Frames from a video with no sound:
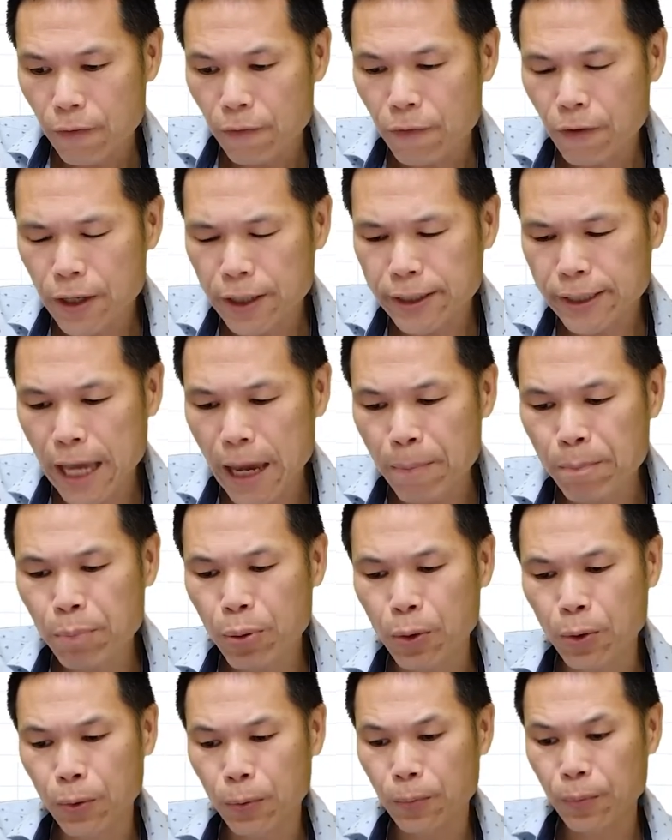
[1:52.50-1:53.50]
For
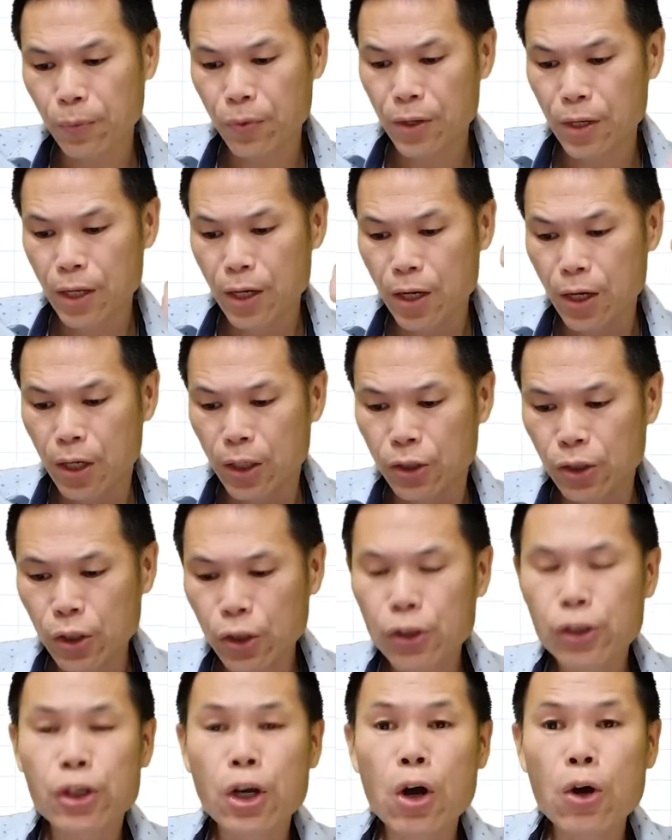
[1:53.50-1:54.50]
example,
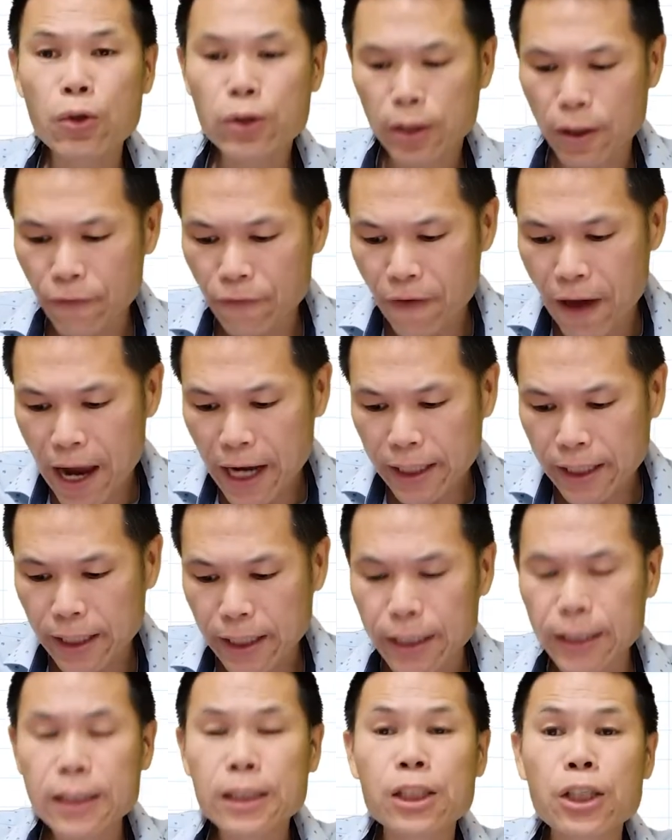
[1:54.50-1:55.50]
so show the
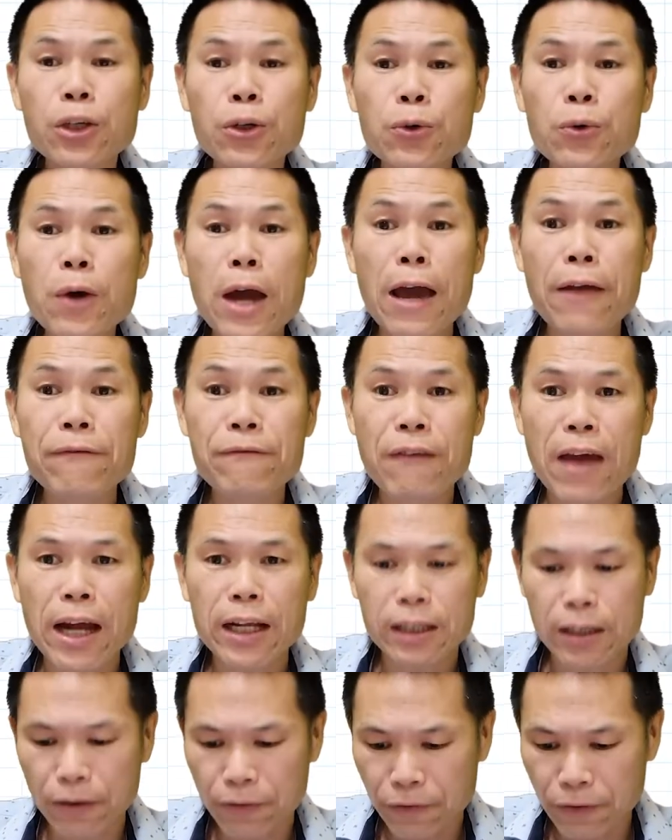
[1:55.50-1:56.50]
vectors u and
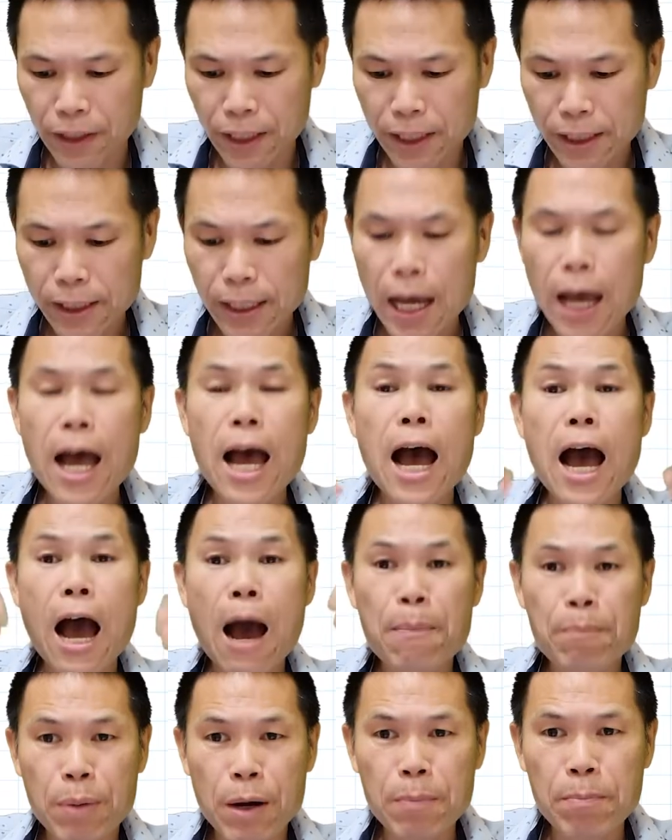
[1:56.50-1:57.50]
vector v
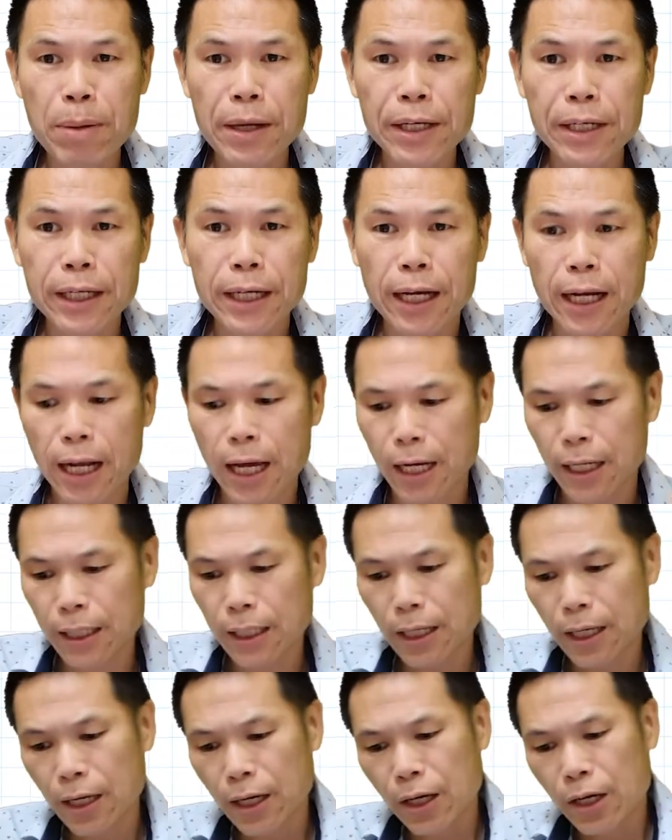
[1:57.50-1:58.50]
are perpendicular.
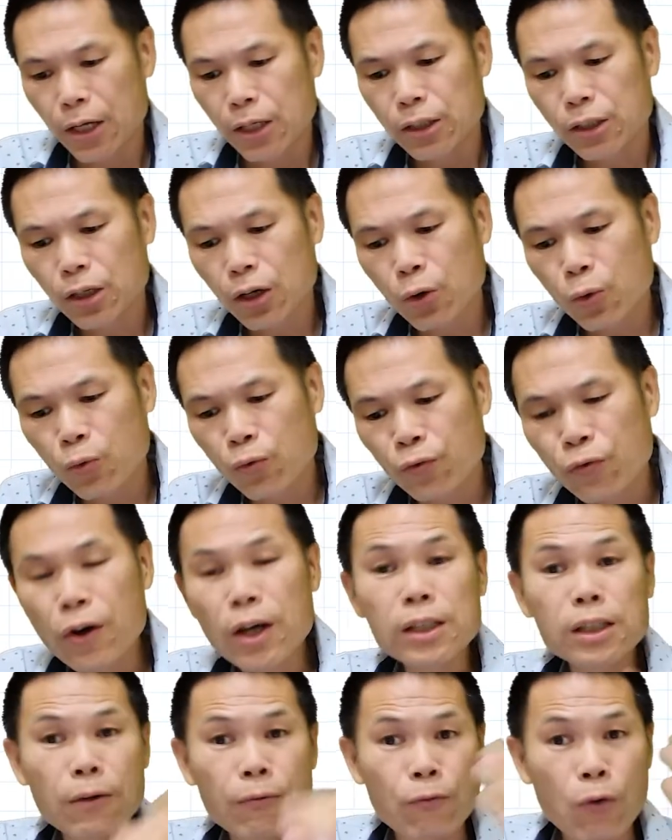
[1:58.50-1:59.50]
So
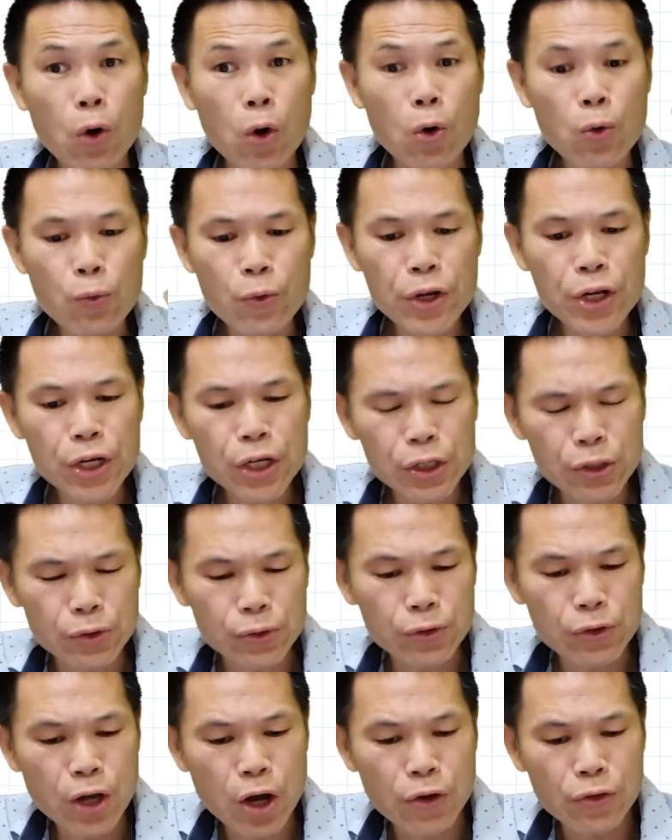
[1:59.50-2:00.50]
first of all, we need
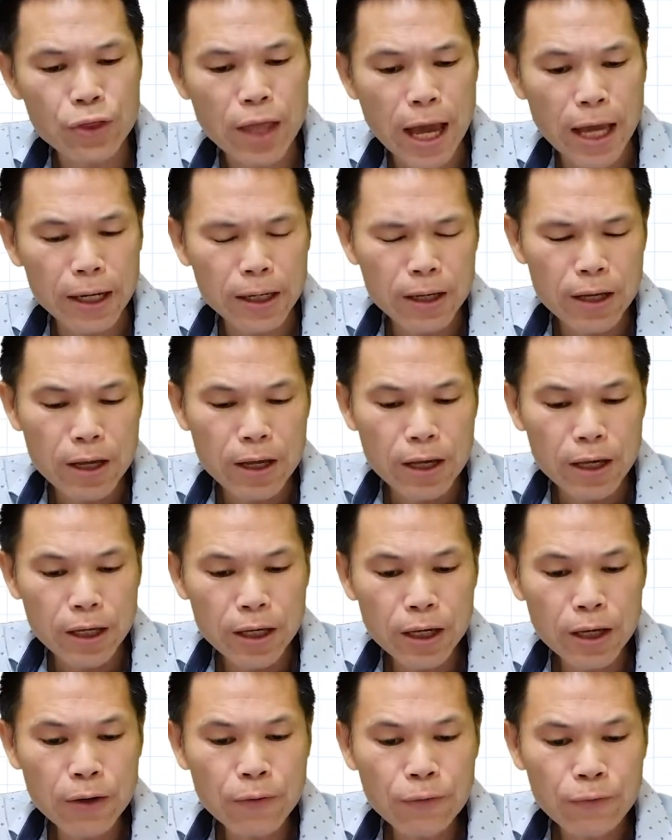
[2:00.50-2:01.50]
to know that
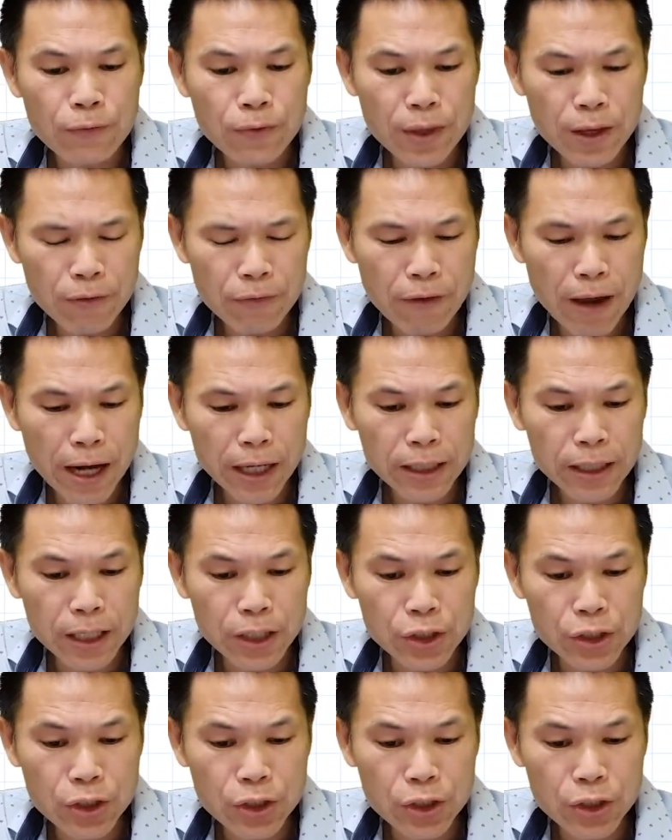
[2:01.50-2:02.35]
if vector